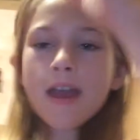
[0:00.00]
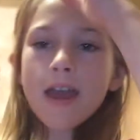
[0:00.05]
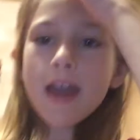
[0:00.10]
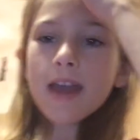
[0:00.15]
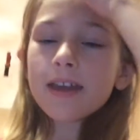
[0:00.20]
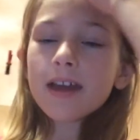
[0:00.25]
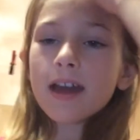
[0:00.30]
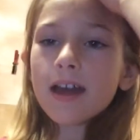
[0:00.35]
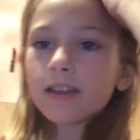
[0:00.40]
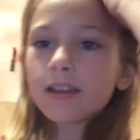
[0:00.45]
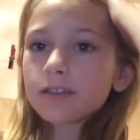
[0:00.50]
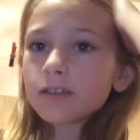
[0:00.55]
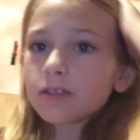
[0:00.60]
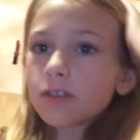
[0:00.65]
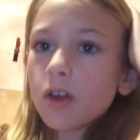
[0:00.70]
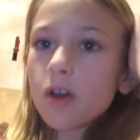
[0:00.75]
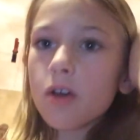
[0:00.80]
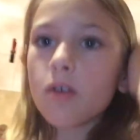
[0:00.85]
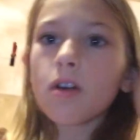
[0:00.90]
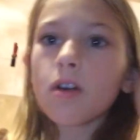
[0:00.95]
Hey guys,
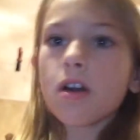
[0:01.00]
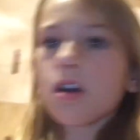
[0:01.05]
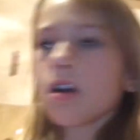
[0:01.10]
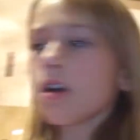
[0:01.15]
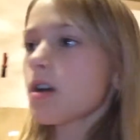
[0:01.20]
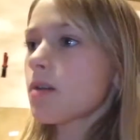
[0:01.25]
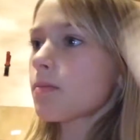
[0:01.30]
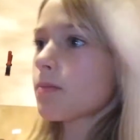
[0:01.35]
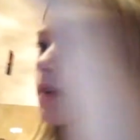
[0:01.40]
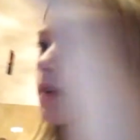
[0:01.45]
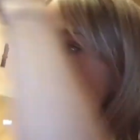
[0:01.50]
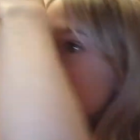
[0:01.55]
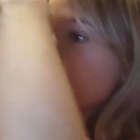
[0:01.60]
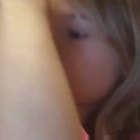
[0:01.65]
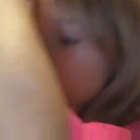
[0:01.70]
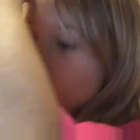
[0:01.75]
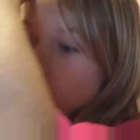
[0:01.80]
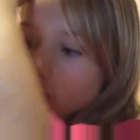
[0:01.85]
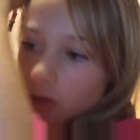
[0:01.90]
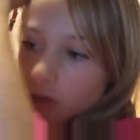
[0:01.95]
so um, my
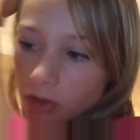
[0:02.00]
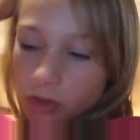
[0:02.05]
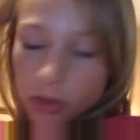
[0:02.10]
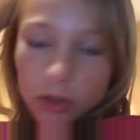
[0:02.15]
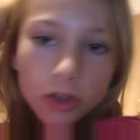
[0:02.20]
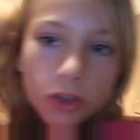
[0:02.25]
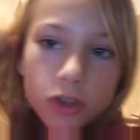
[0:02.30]
sister